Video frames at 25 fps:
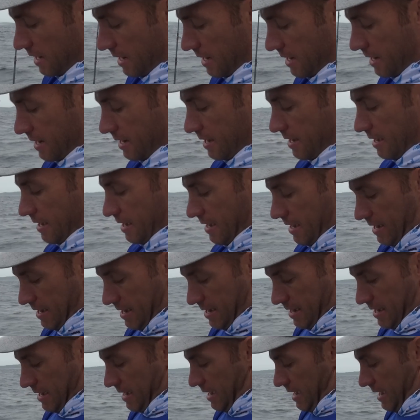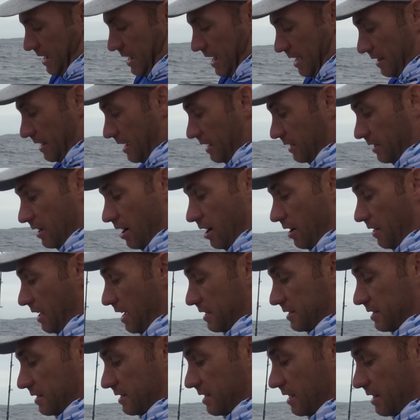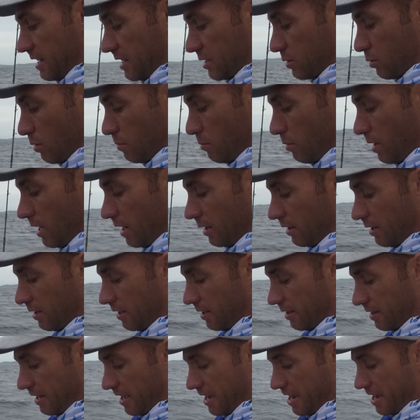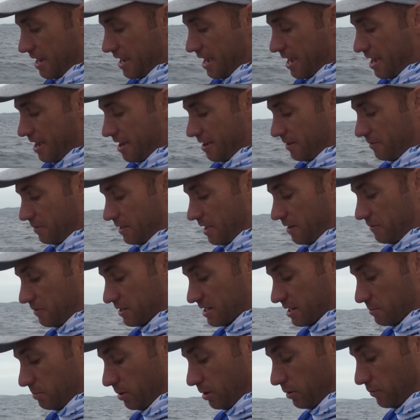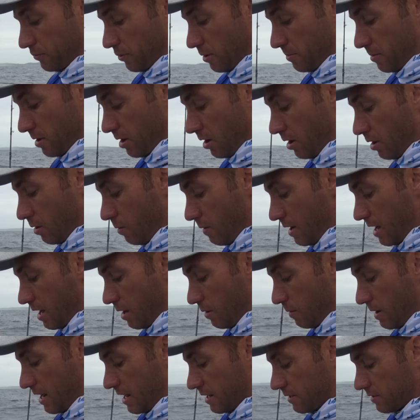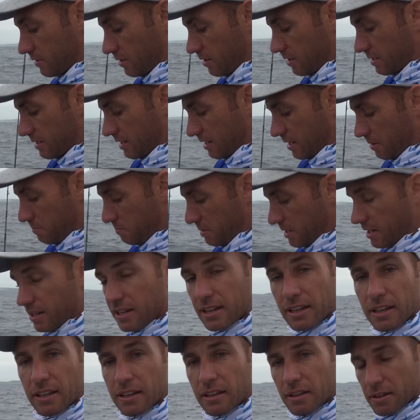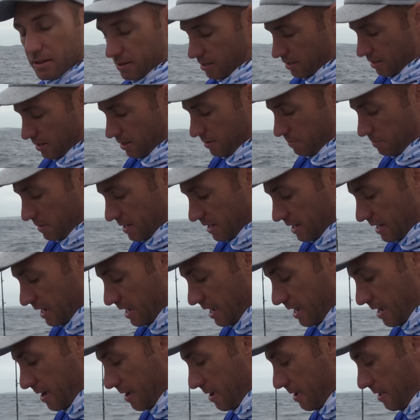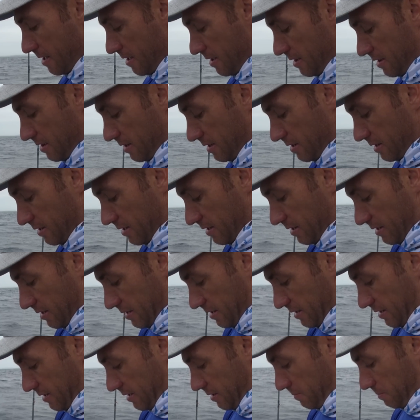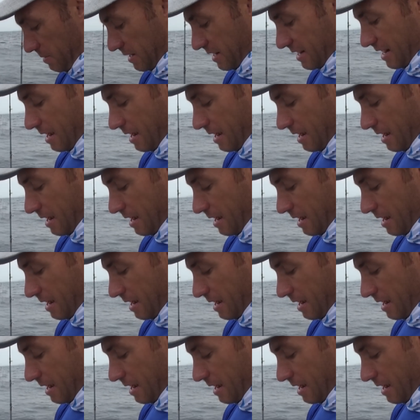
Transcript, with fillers: Uh, and they, yeah, as I said, they swim well. They, uh, they're visible from a long way away, so it's like a big, a big, uh, big